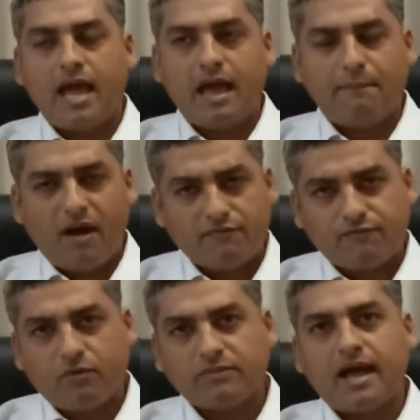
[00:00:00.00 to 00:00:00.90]
Apart
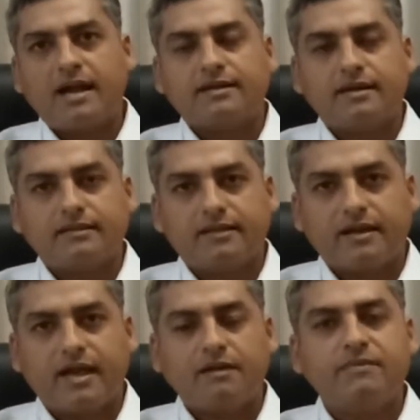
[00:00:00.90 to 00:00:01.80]
from that,
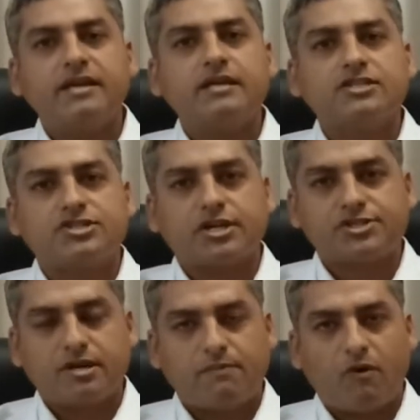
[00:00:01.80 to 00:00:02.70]
there can be
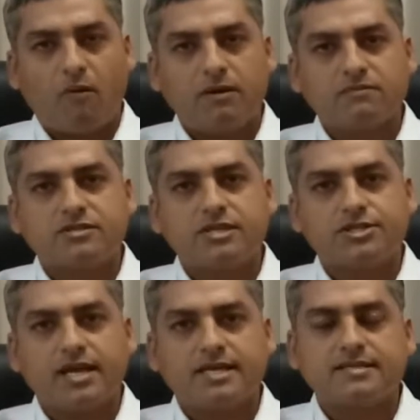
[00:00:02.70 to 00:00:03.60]
structural problems
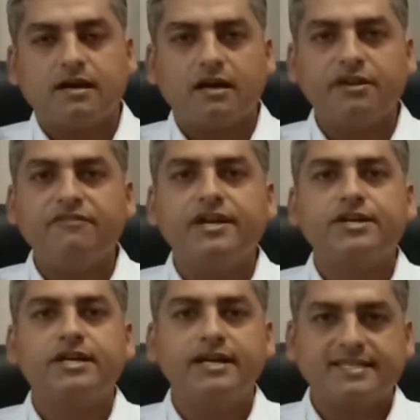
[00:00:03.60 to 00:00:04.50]
such as a
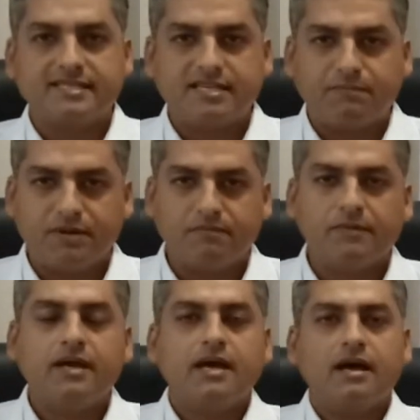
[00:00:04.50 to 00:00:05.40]
deviated nasal
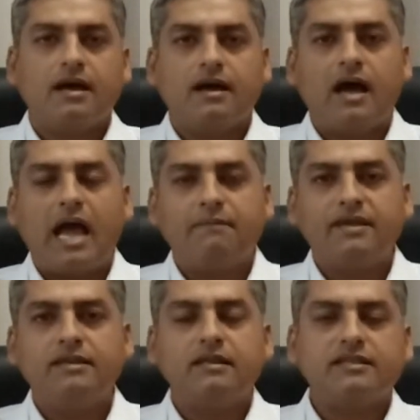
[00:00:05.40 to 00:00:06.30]
septum.
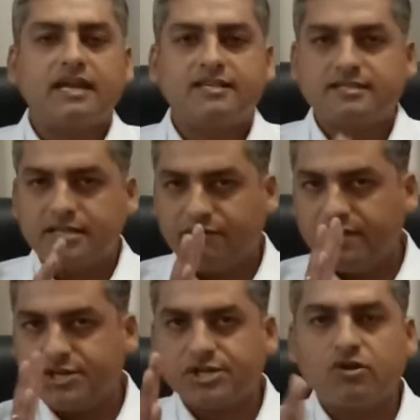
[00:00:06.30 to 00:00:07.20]
That is the
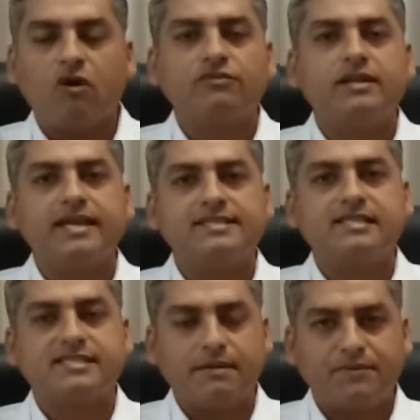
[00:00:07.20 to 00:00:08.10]
deviation of the
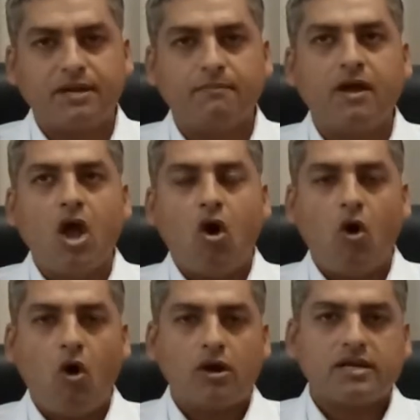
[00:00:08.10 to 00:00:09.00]
nasal septum,
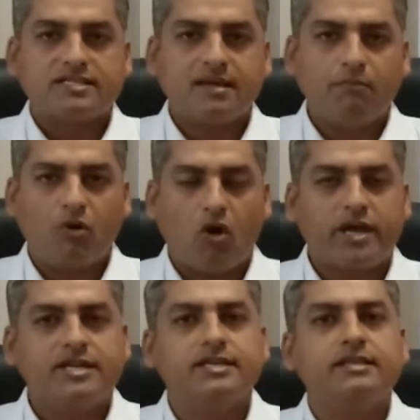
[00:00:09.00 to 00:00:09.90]
or some
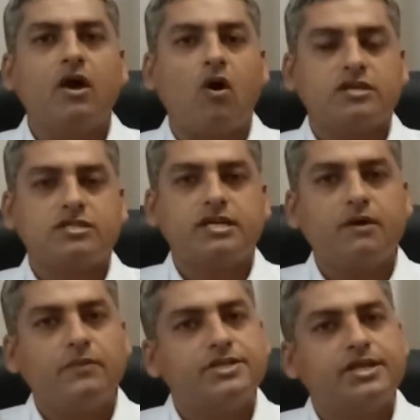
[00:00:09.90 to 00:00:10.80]
blockage in the
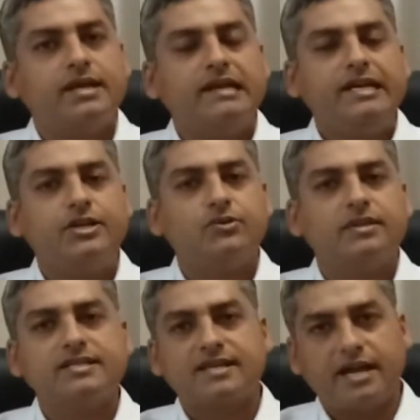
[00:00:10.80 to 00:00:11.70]
ostia, which can lead to
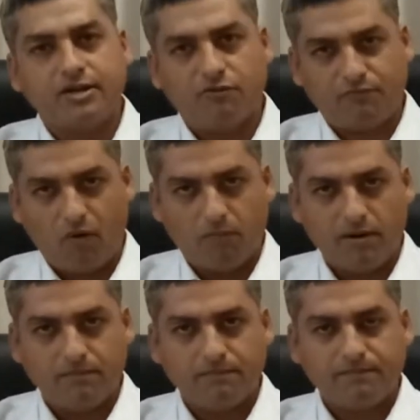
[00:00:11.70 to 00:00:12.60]
this kind of
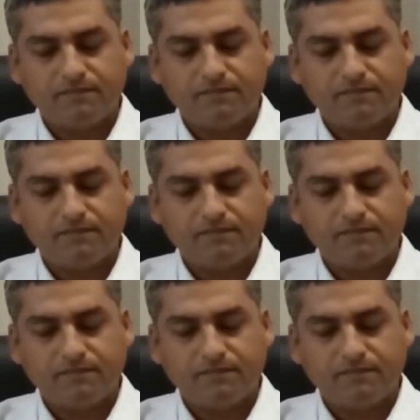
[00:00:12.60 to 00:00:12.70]
problem.